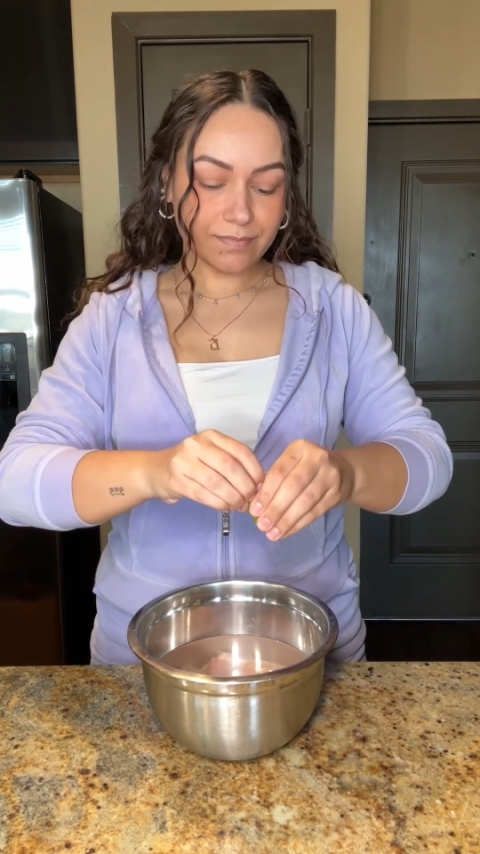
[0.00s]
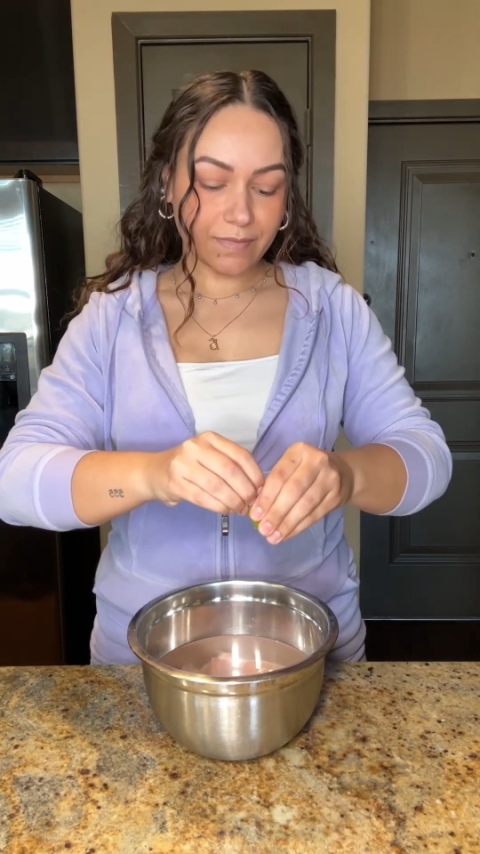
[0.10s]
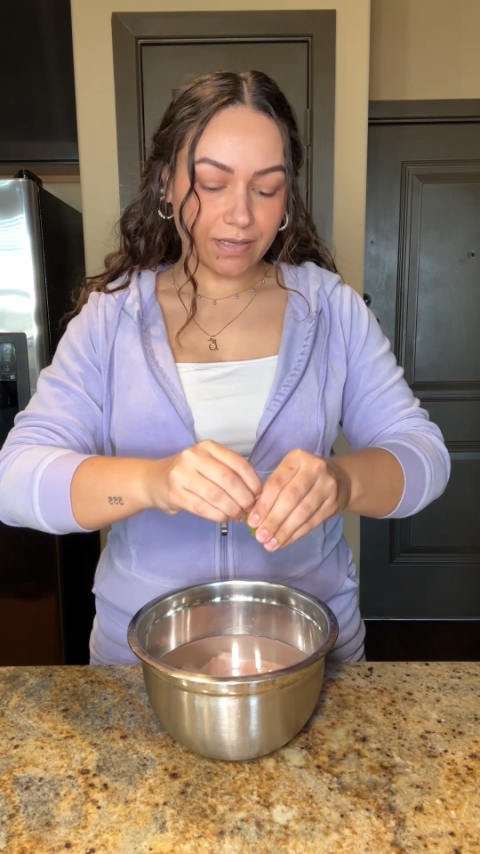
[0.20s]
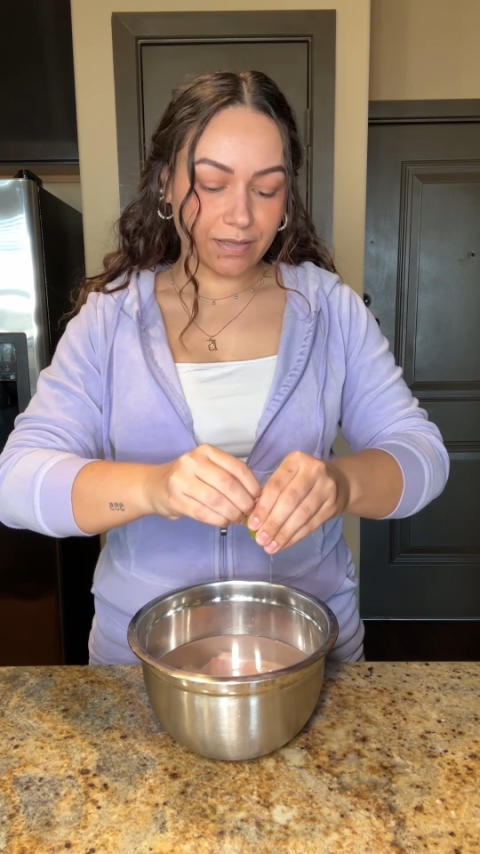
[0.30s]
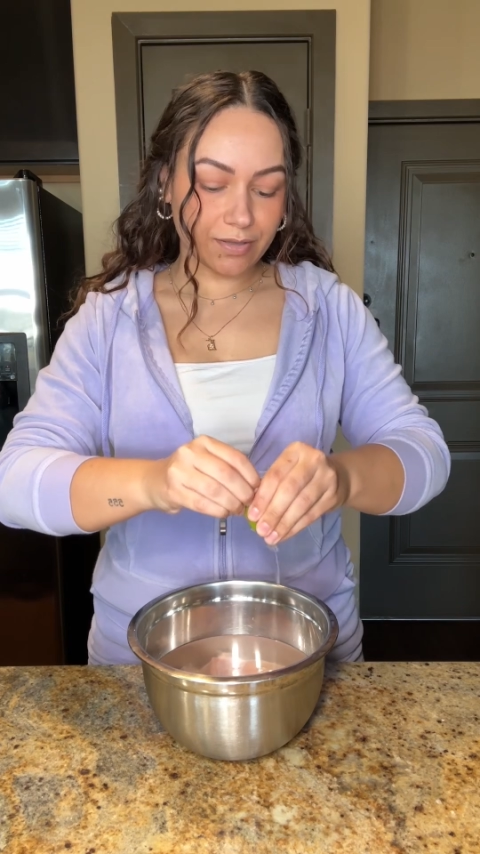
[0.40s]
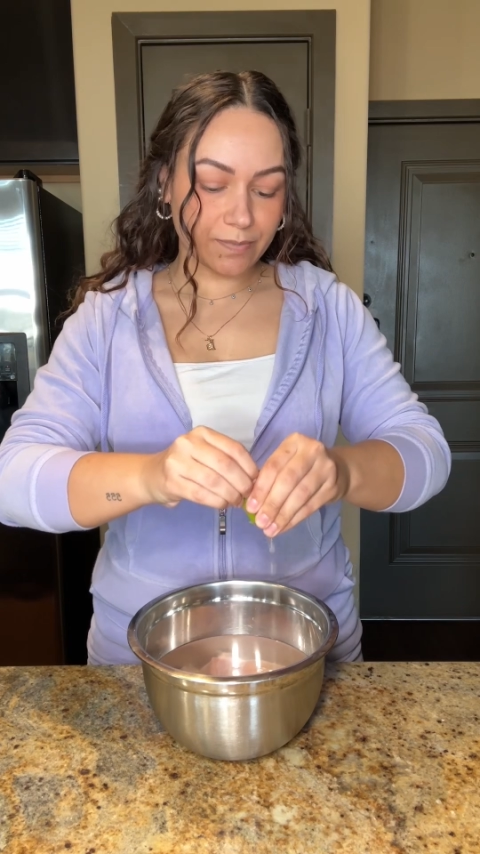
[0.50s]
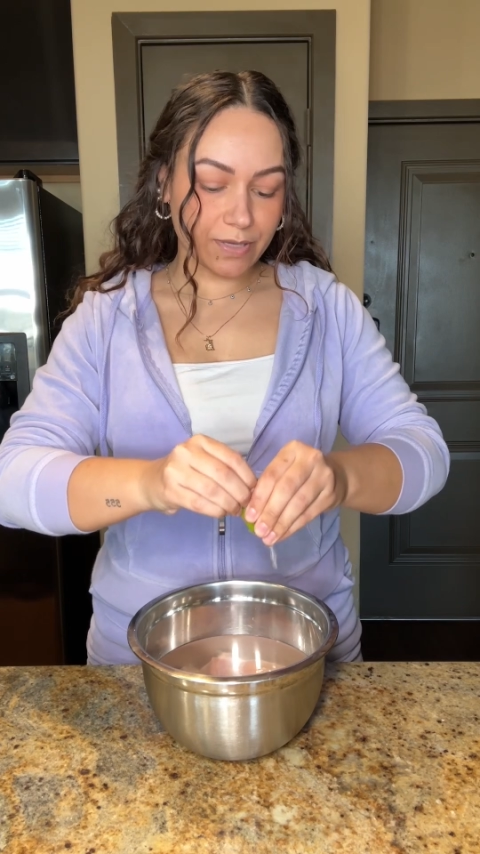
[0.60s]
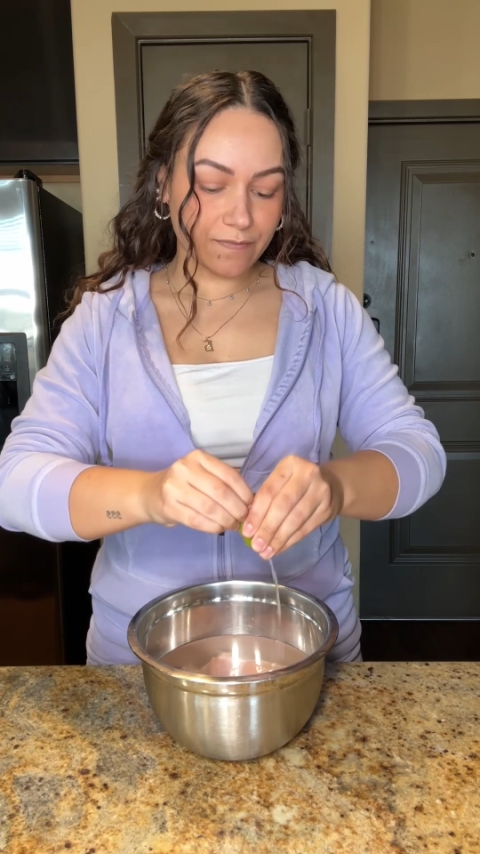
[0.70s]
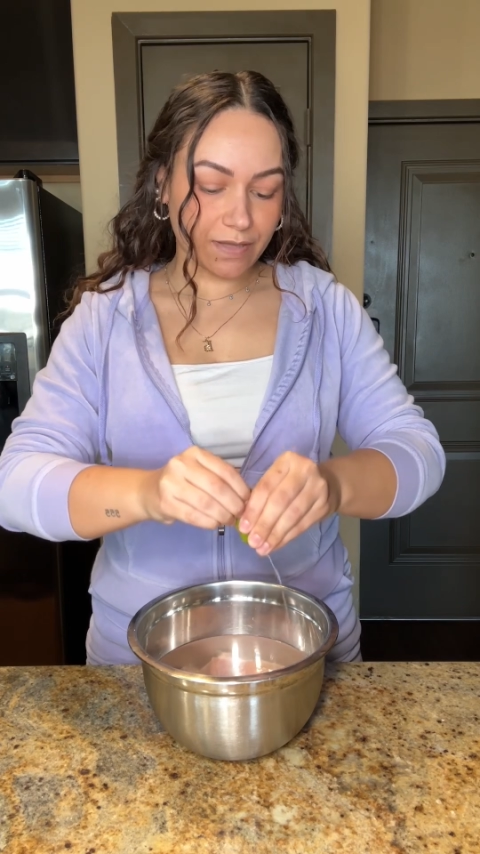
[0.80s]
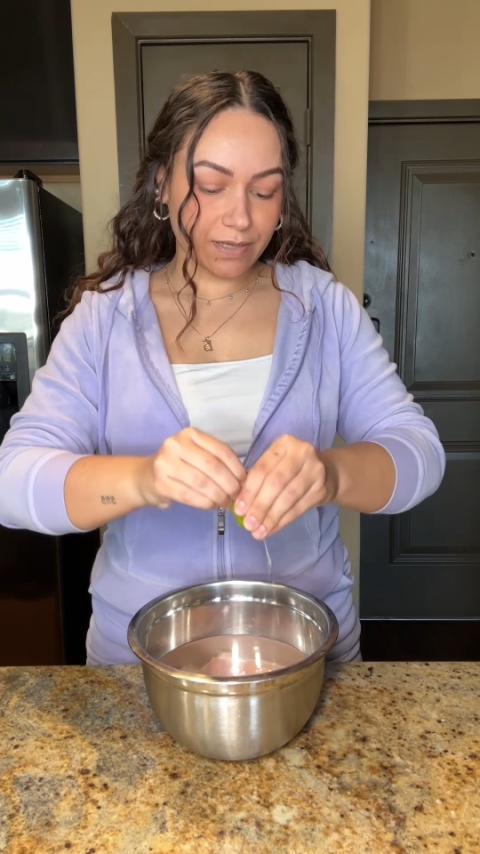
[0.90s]
and a little bit
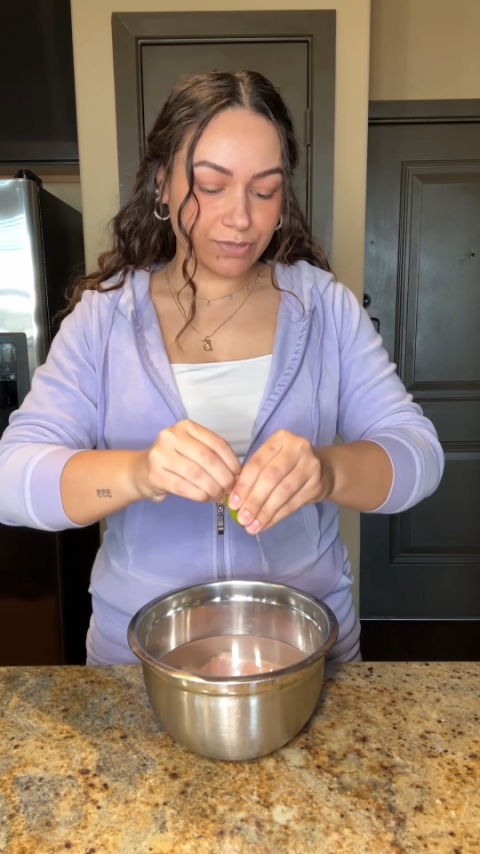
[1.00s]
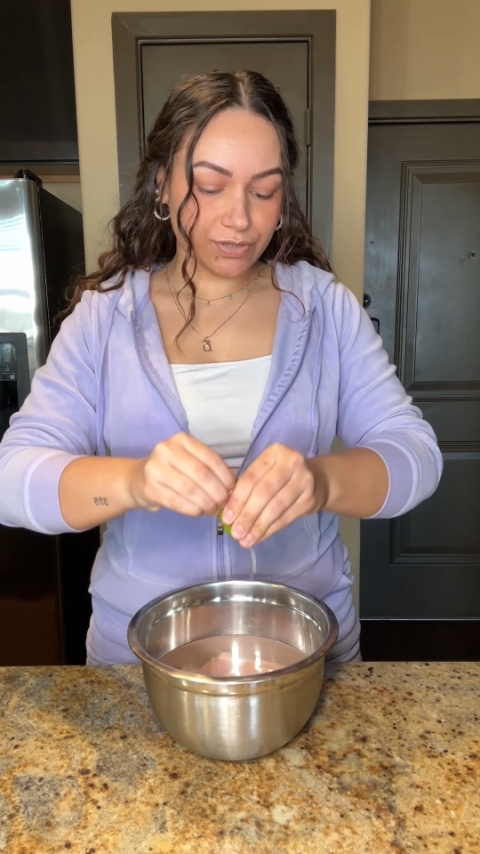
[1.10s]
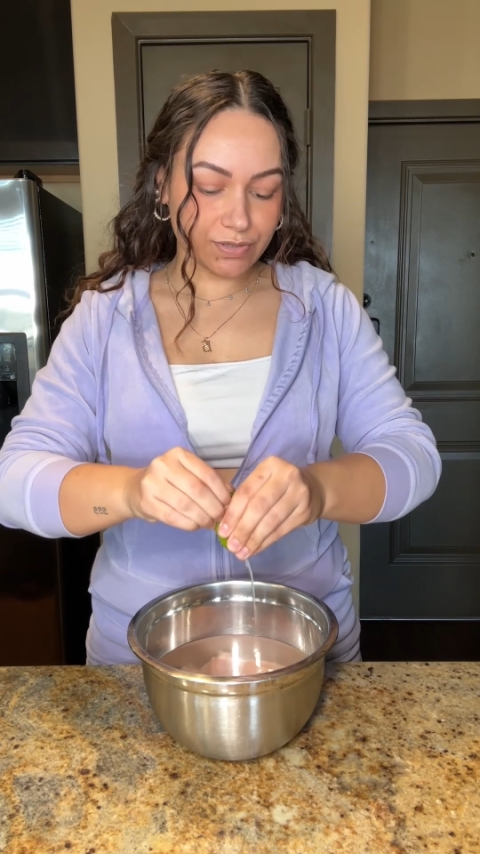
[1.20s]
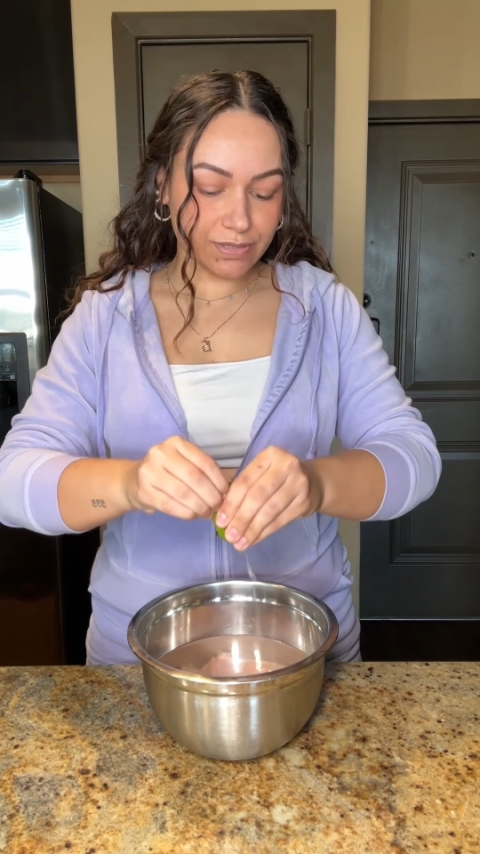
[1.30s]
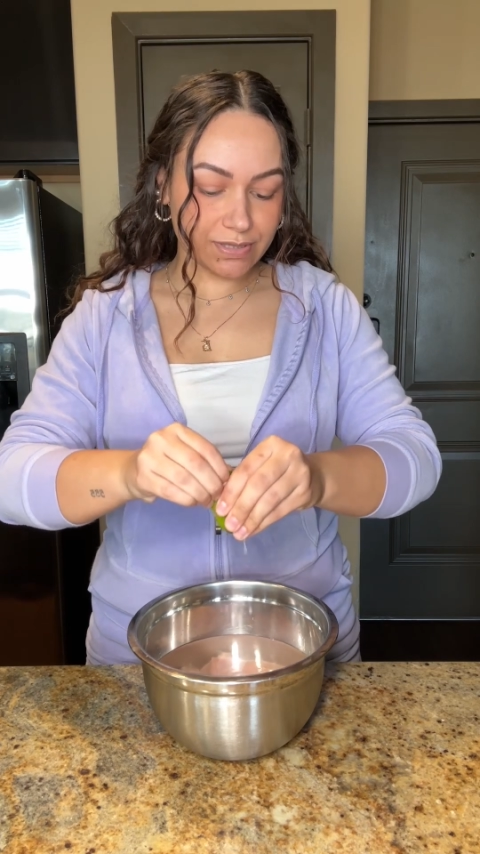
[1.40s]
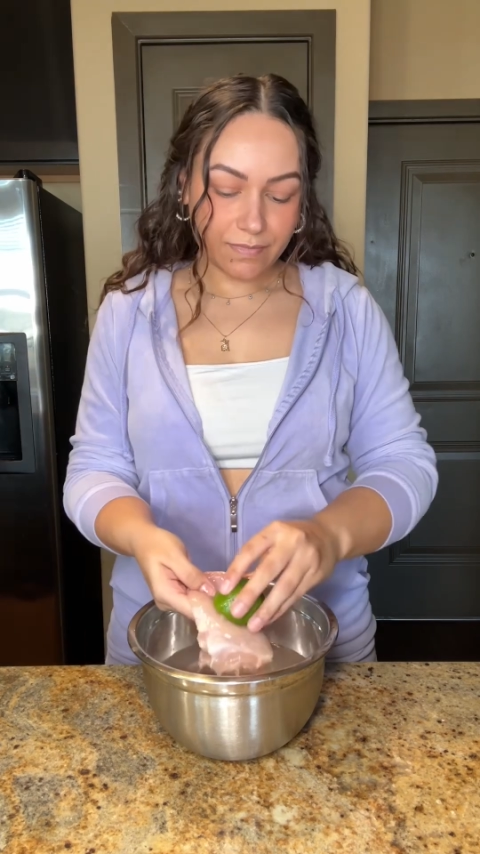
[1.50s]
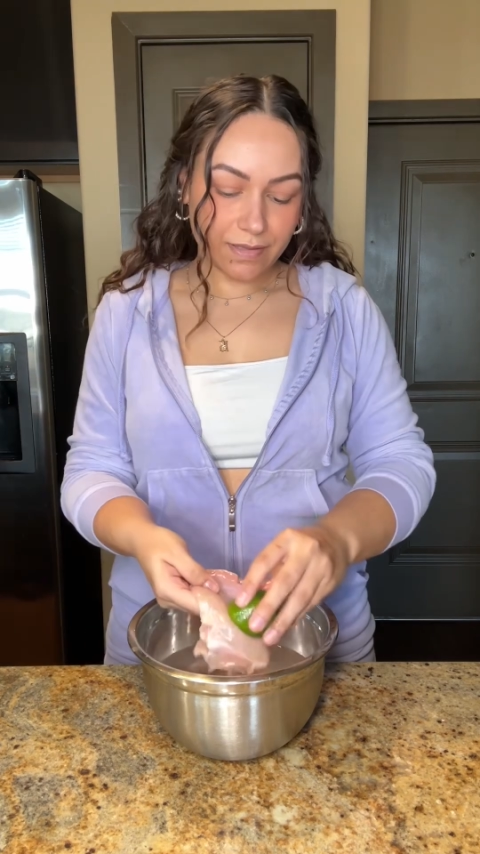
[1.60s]
of lime juice.